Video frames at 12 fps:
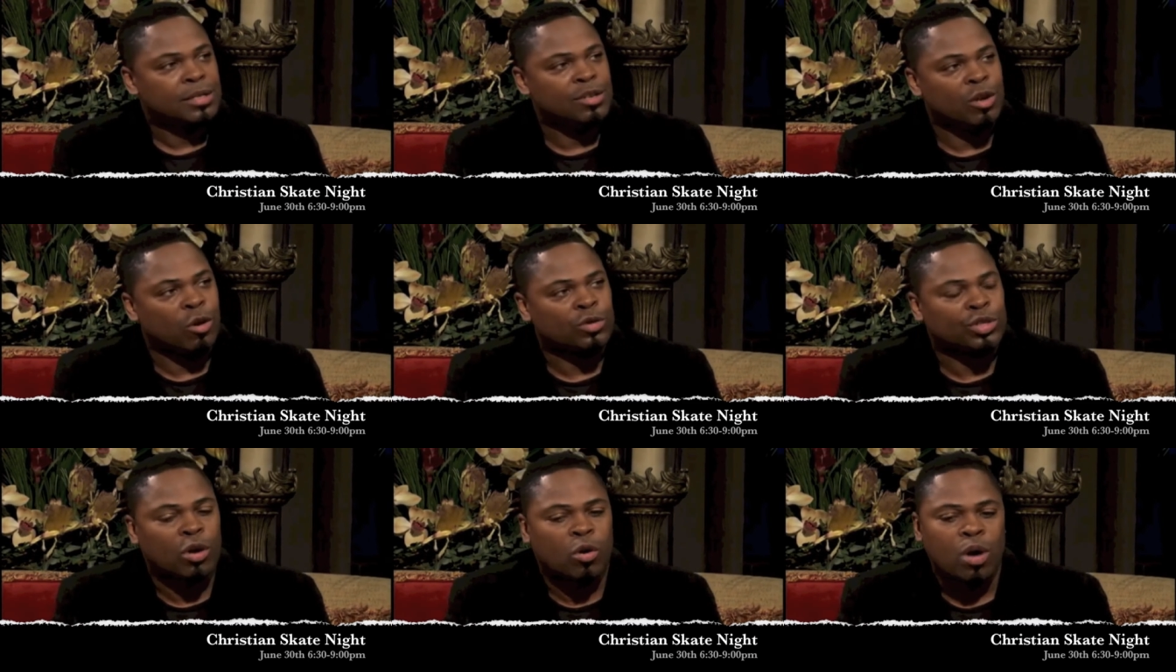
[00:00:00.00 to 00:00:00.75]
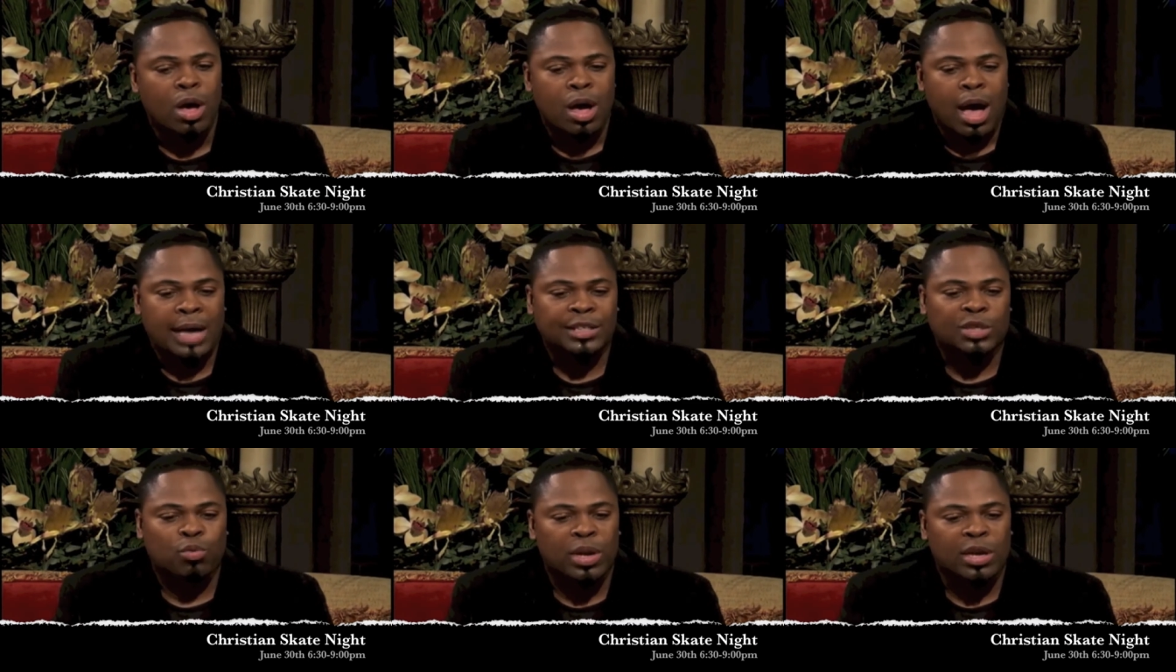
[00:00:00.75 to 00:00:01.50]
you know. So I
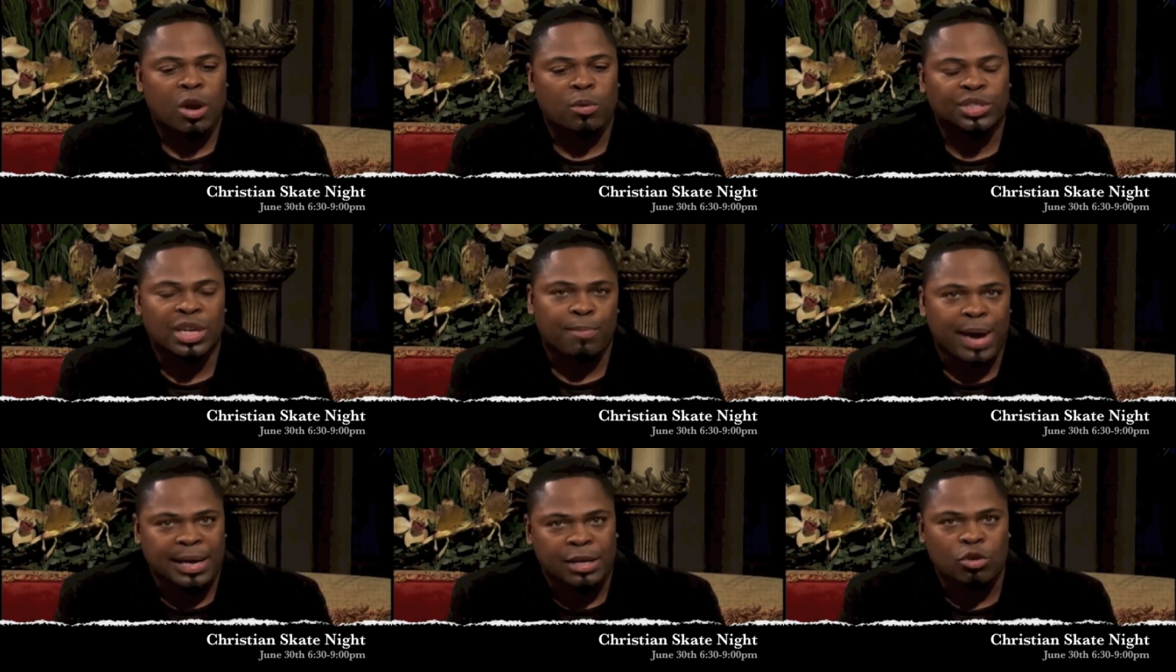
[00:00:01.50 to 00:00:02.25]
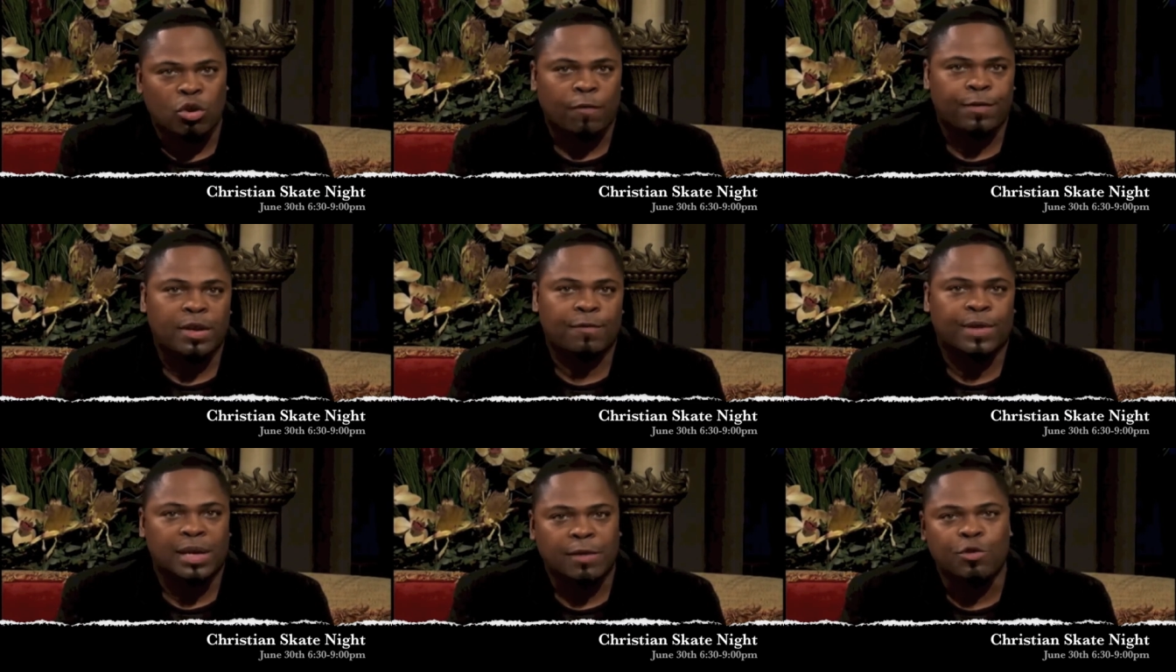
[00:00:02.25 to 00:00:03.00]
just want to encourage anybody, you know, if,
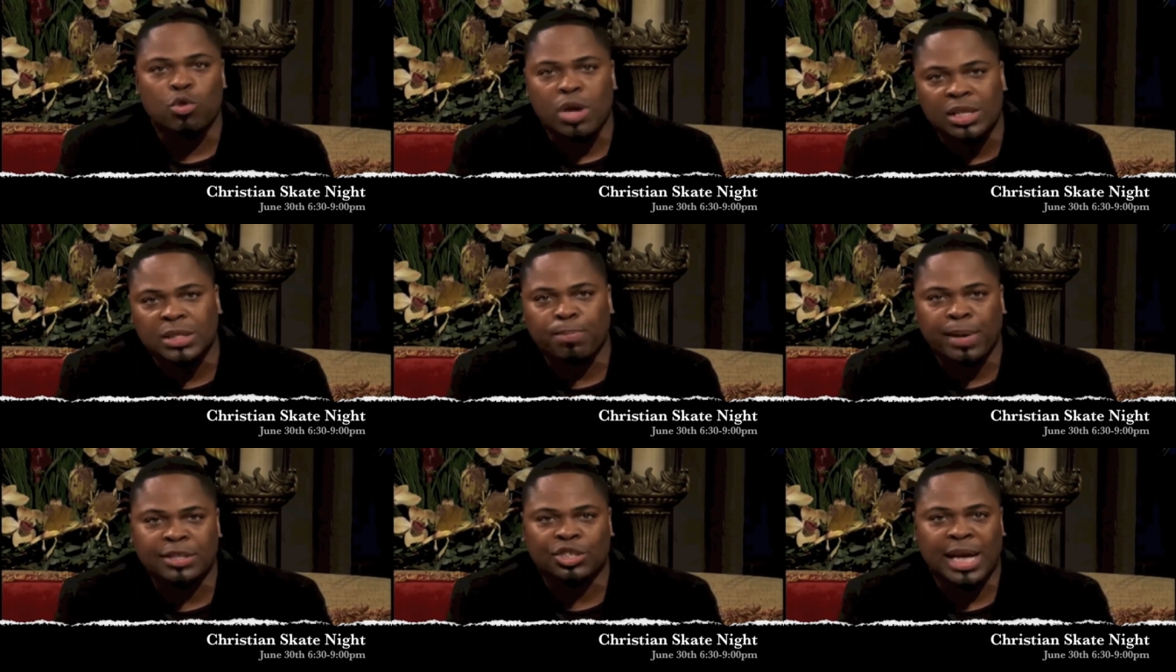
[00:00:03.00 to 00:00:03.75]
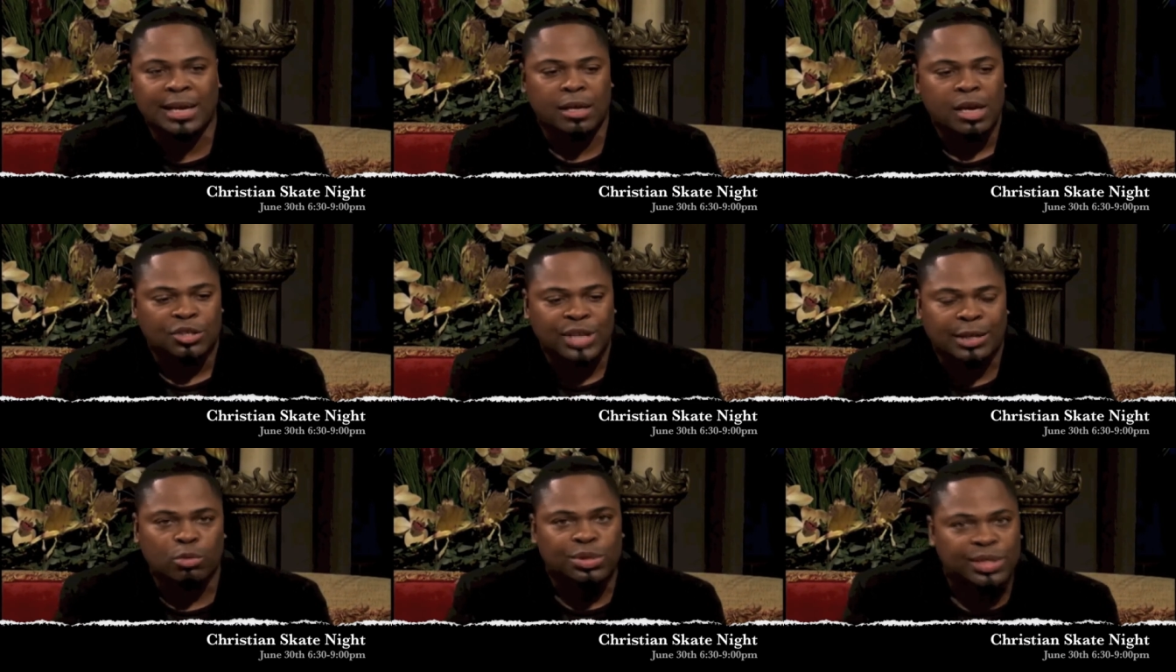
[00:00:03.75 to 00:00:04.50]
if, if you contemplate, should I,
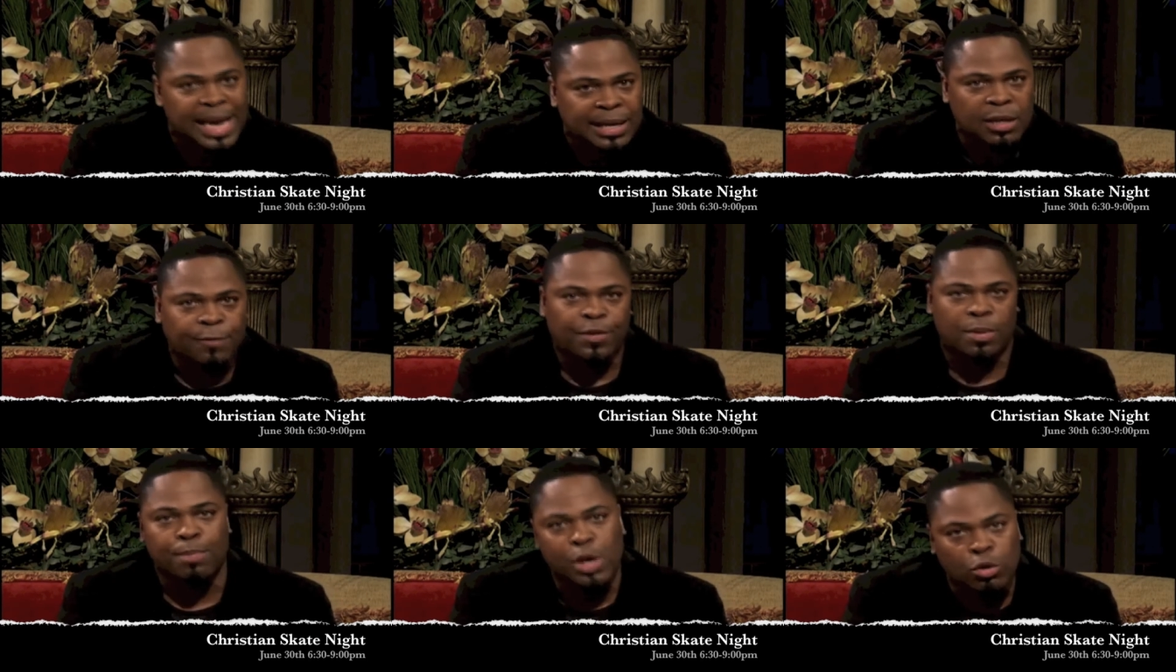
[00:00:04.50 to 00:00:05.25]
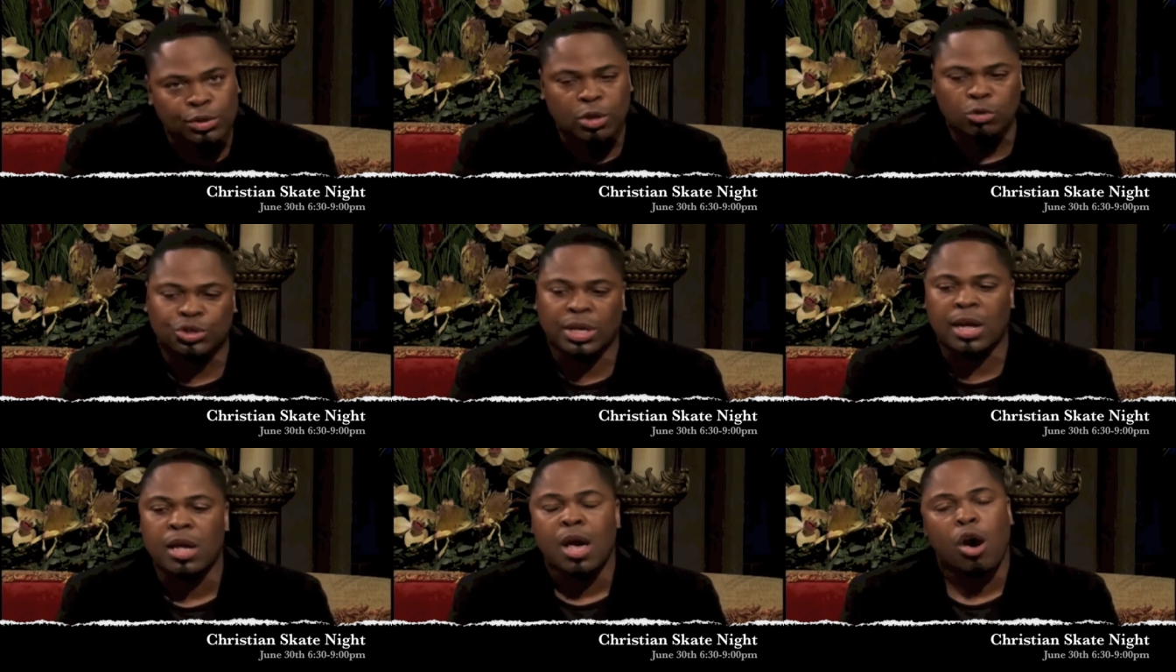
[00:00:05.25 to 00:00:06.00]
should I do secular for the music or
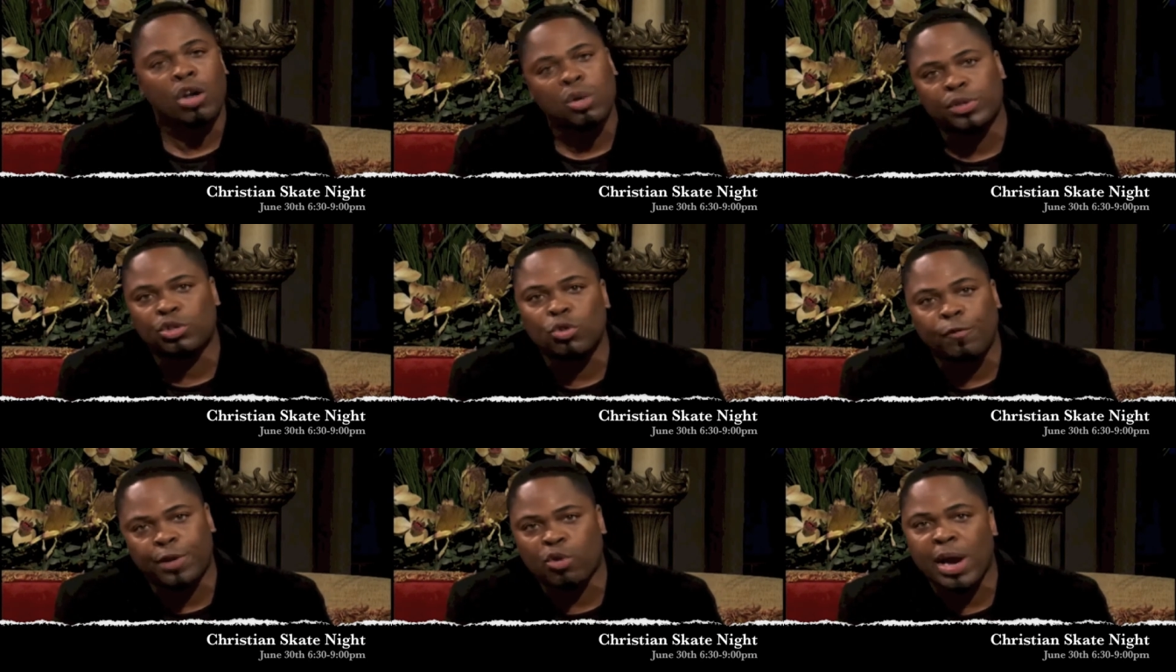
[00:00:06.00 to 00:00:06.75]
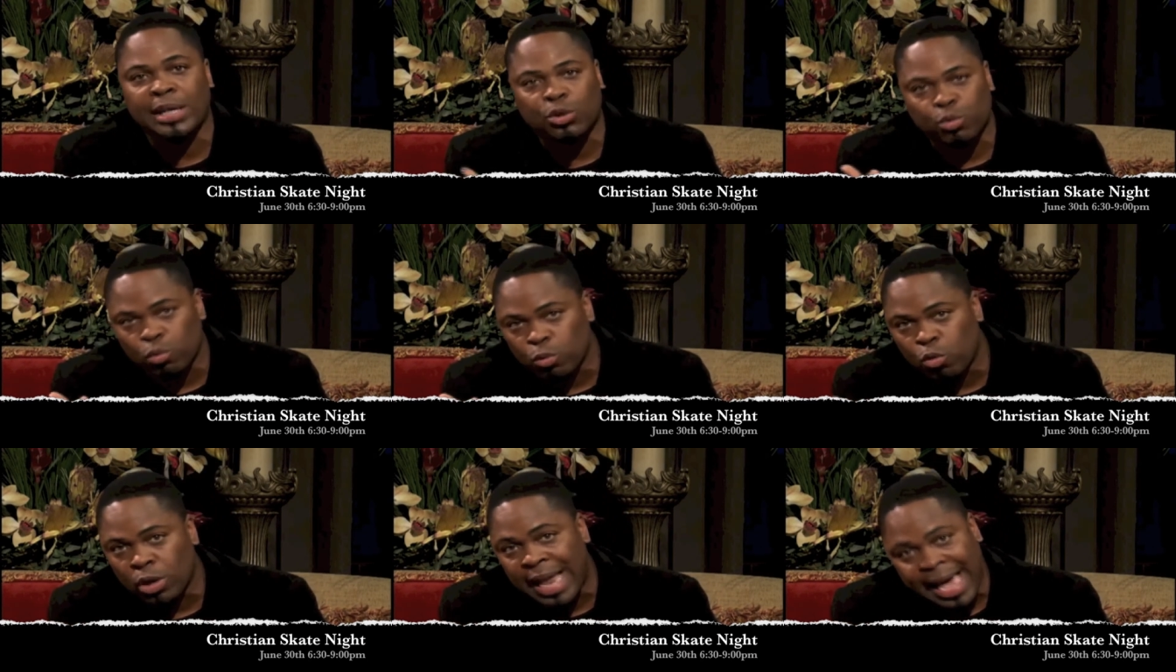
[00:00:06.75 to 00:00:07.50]
should I, only what you do for Christ
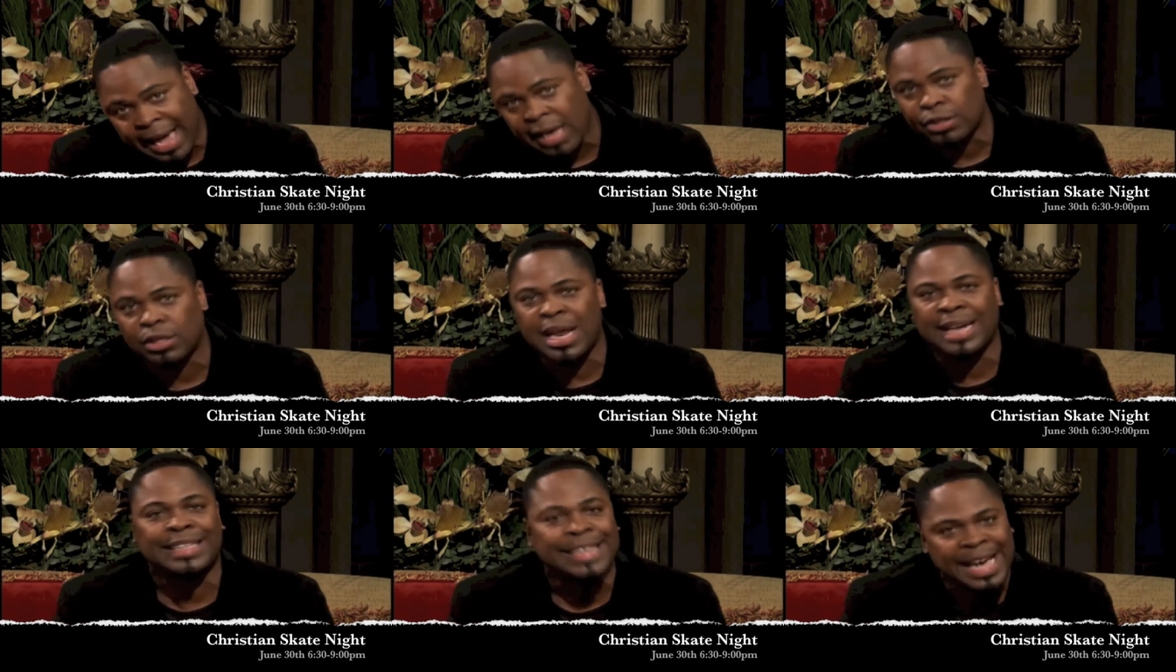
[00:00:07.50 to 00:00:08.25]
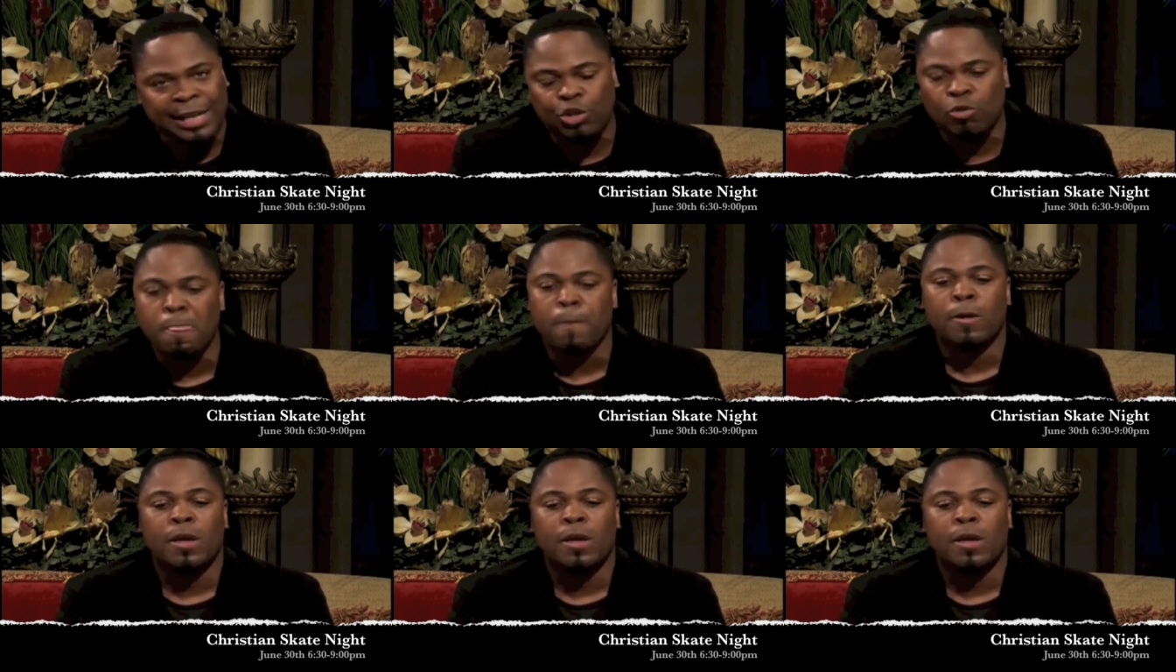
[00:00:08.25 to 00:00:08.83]
will last. And I dare you,